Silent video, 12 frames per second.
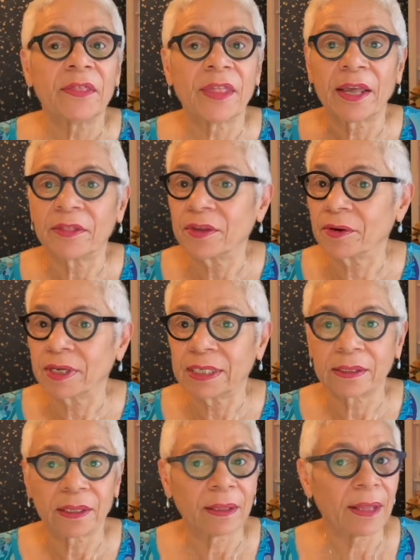that there
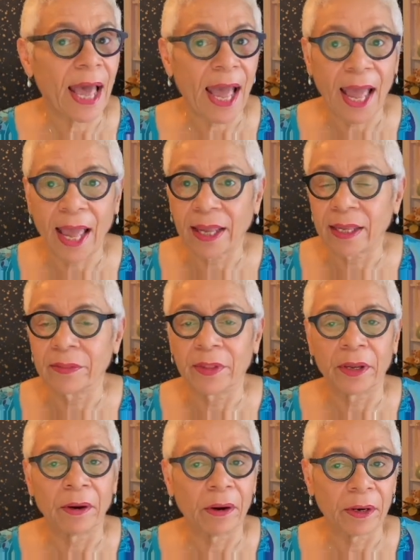is a lag
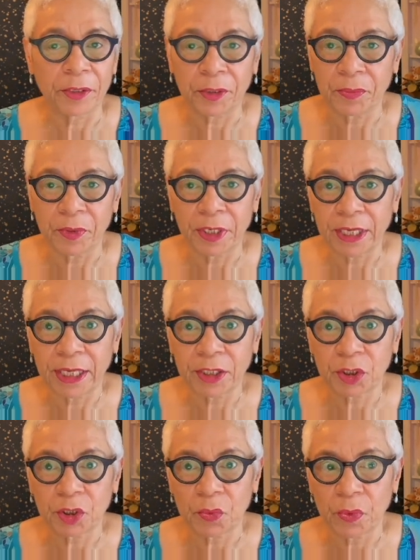and they are in
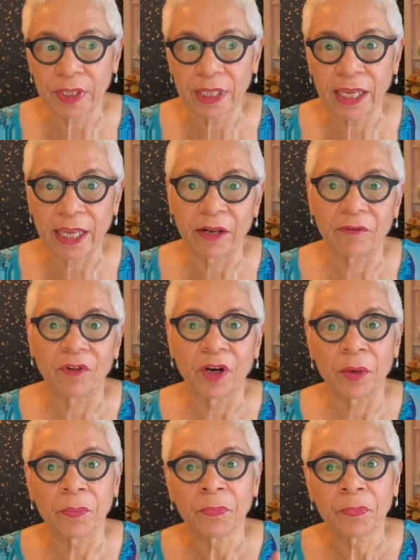communication with
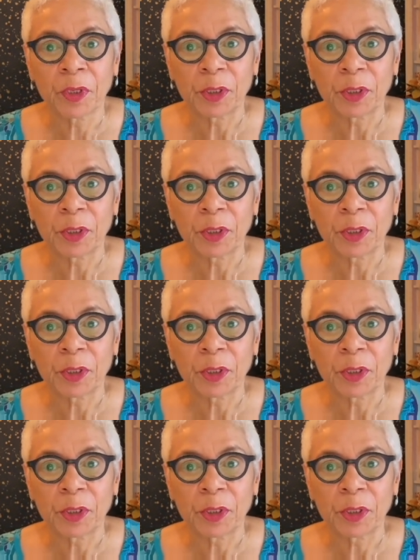Canva.